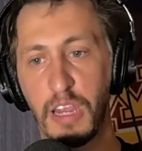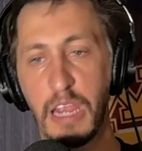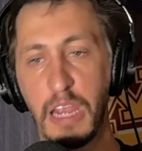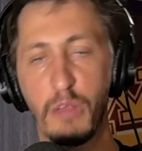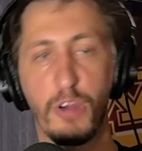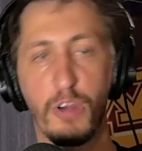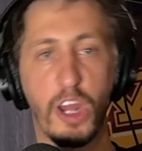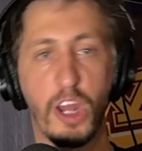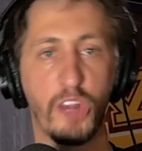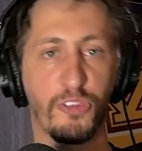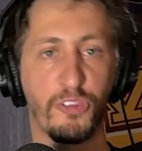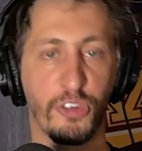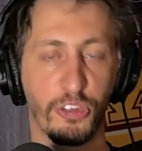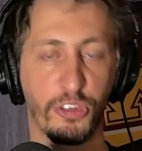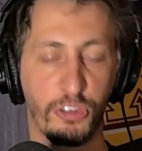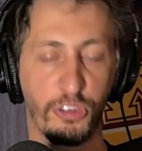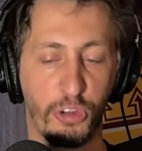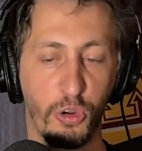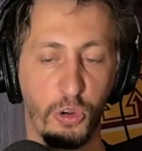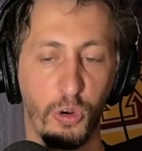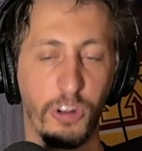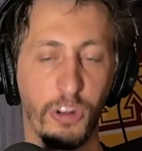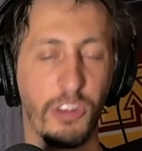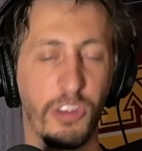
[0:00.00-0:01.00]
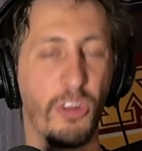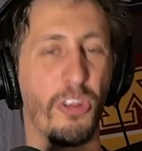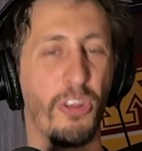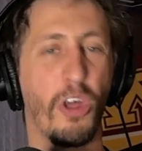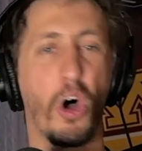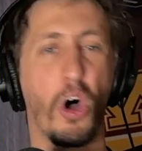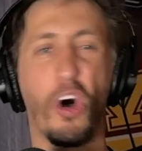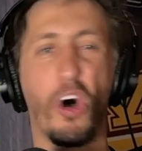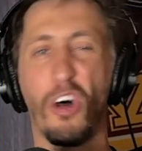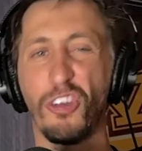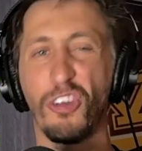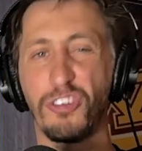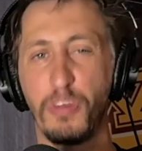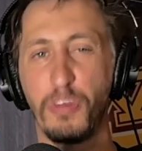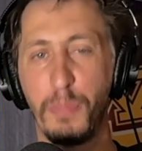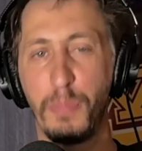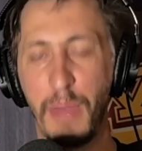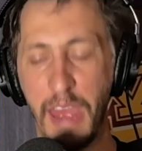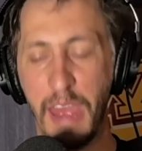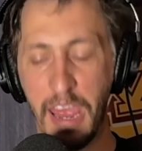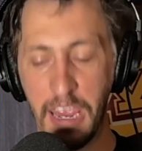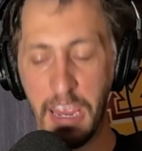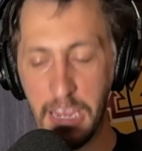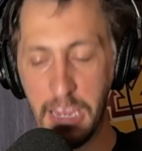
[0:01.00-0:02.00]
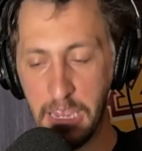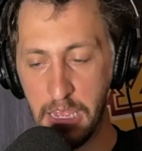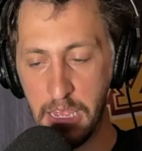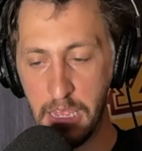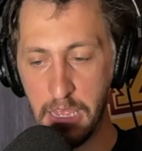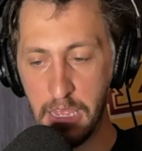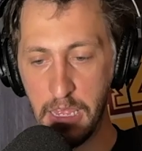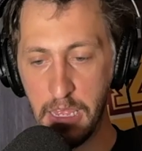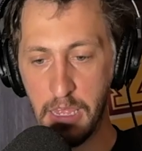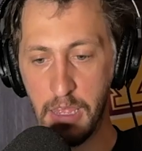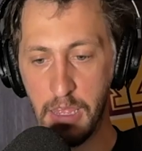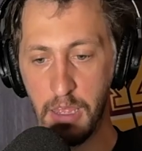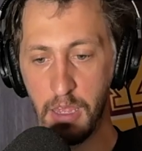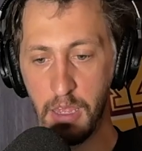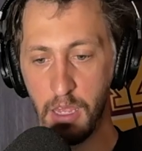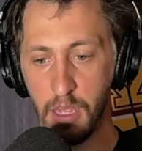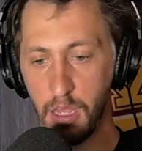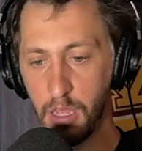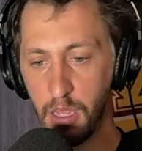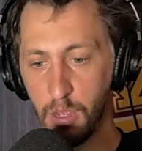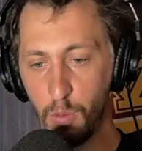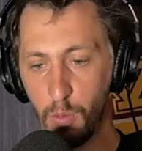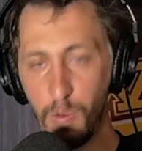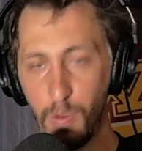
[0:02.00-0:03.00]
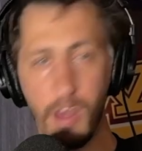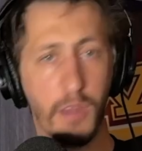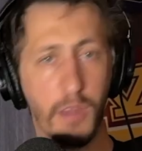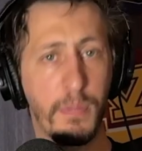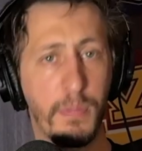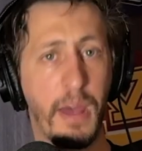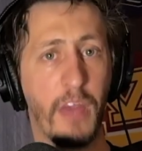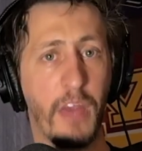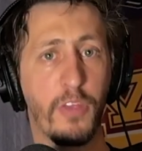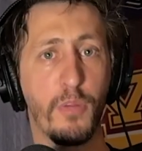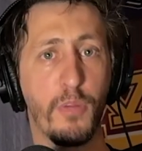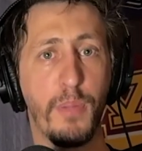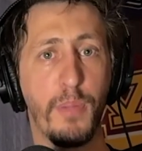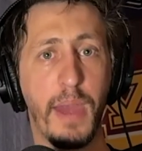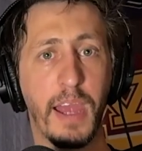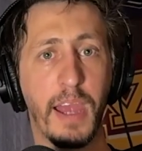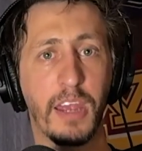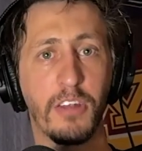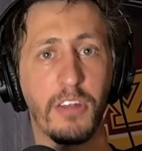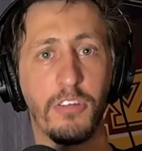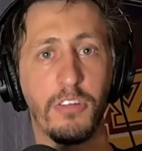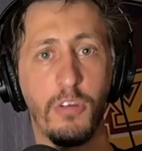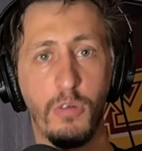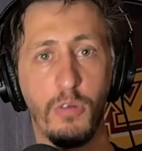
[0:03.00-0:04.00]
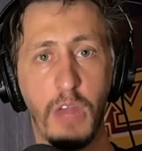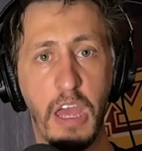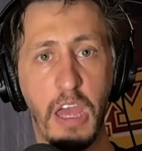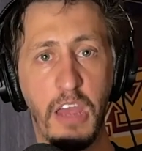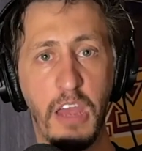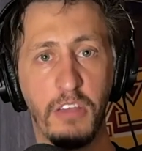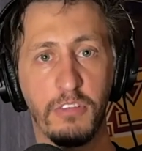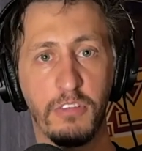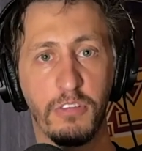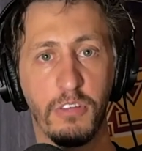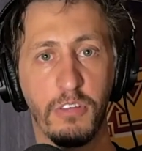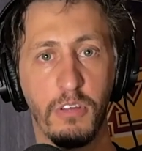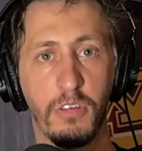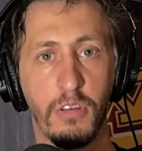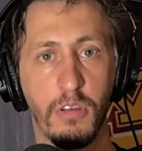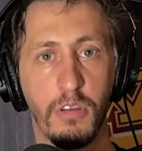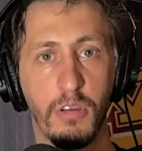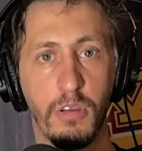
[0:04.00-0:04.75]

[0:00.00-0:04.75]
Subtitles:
get ready for school, do the whole shebang, we had a bathroom back in 2 days.